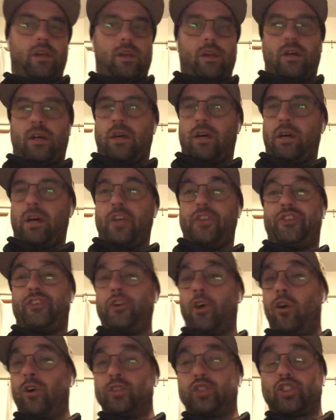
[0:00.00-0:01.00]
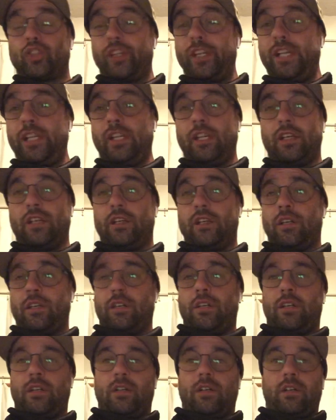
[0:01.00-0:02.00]
uh, adultery,
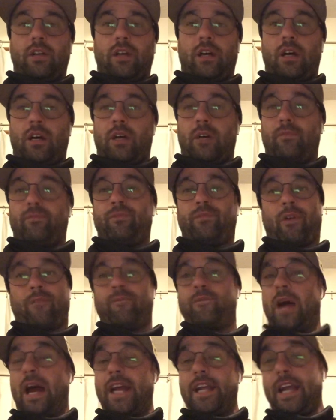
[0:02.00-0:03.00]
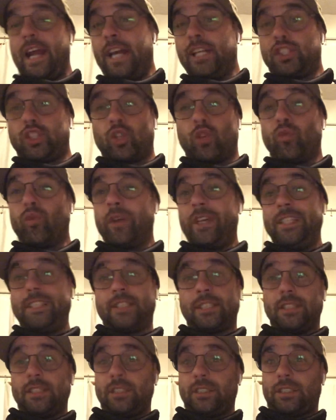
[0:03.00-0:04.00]
uh, for financial
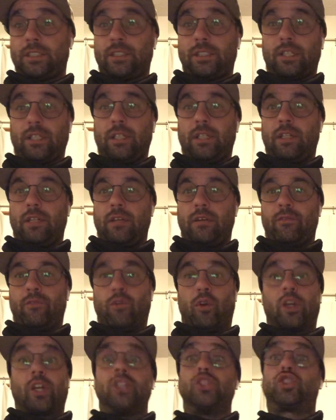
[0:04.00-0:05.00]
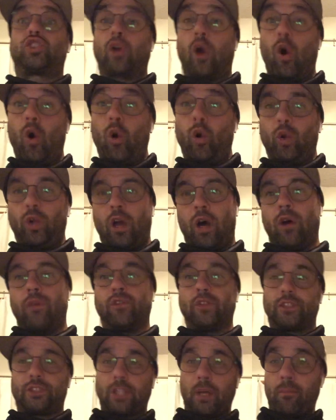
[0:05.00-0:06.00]
reasons for control over
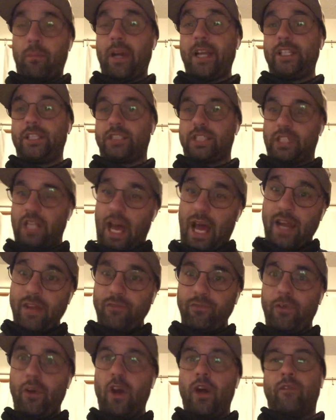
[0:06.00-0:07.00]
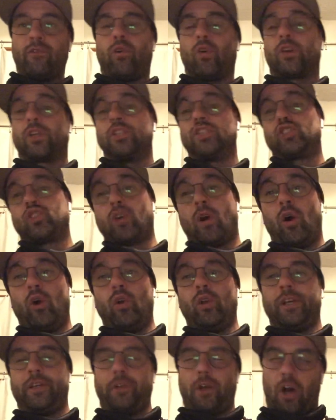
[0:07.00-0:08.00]
somebody's life, for
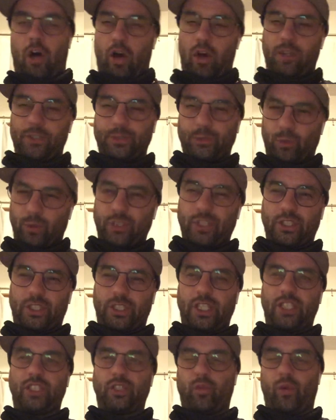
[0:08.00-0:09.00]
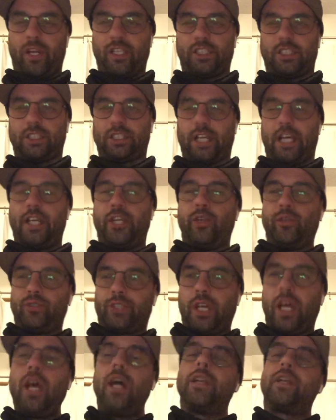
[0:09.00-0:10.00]
control in all sorts of situations. They use
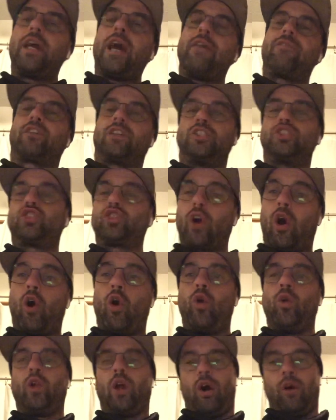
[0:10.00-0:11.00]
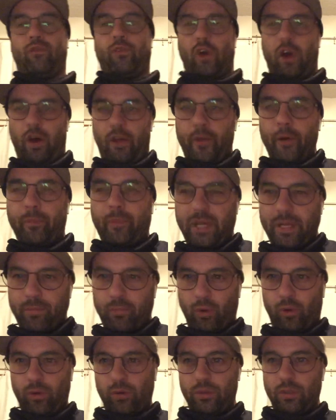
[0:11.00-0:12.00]
it to have control over other
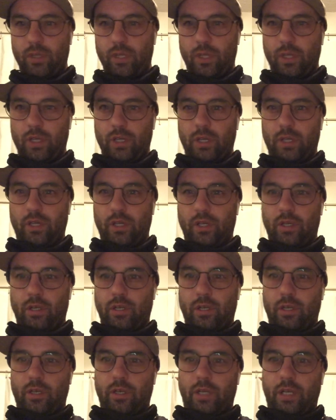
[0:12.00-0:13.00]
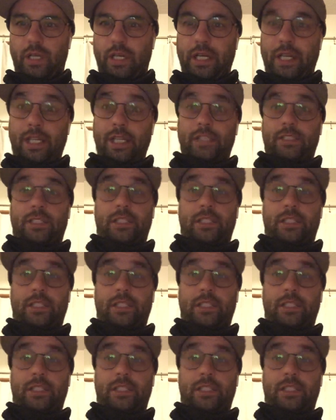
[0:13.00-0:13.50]
people. It is